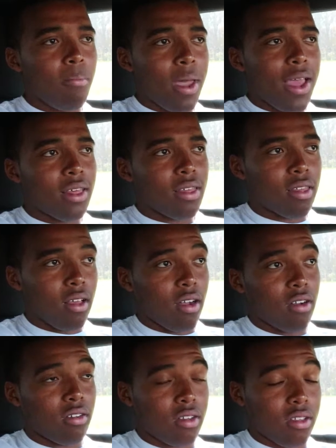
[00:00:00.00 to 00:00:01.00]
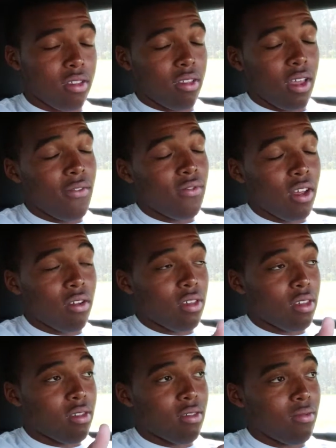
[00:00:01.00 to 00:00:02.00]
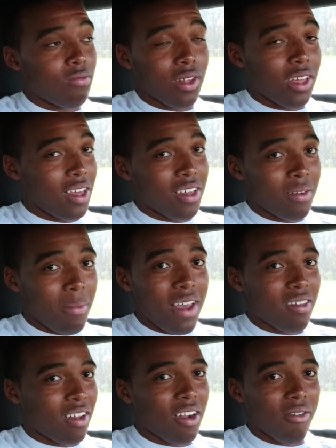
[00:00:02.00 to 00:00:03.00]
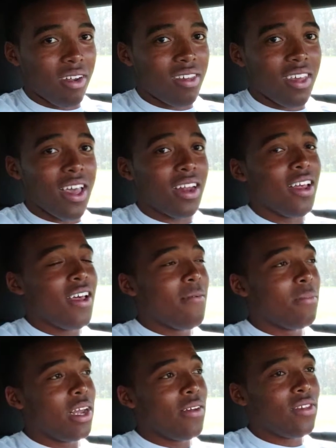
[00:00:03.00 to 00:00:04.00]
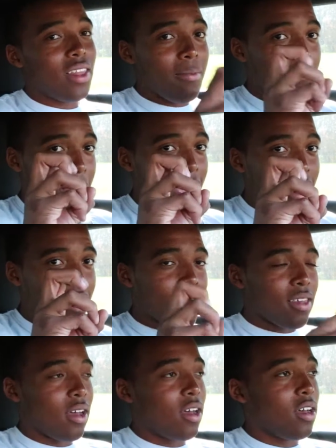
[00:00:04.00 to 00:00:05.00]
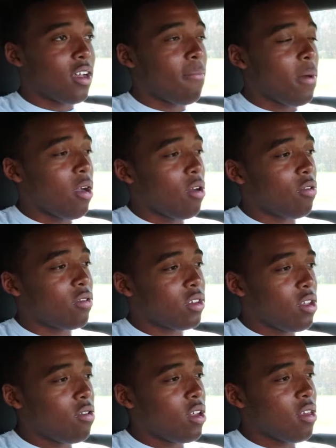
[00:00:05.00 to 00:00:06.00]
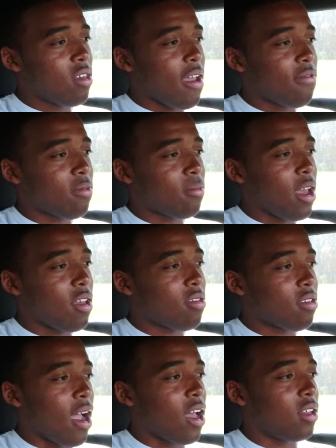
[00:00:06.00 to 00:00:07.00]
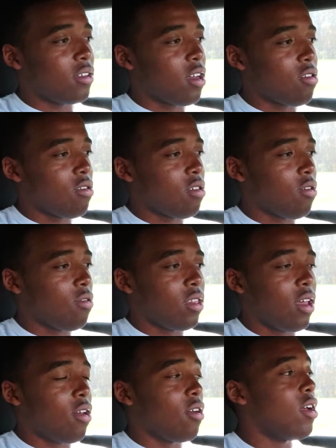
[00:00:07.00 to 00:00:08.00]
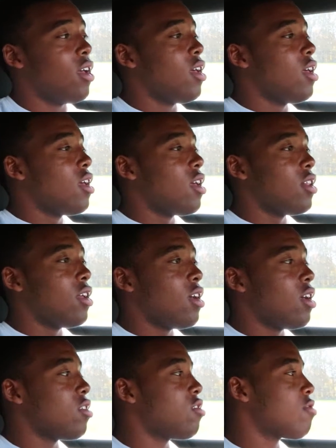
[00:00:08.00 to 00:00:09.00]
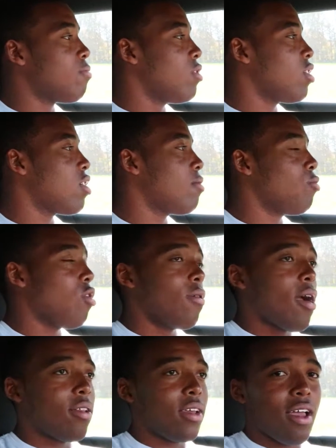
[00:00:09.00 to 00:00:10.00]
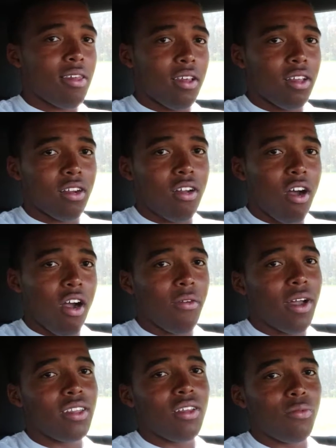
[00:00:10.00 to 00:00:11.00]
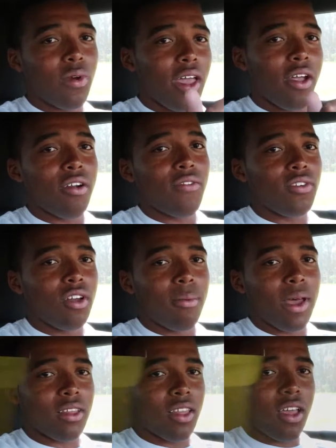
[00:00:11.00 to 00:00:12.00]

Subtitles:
the base, or even though this really isn't a base like I already said, but even the base Camaro still does have some nice styling touches here and there. And just looking more around the outside of the car, around the rear, if you go back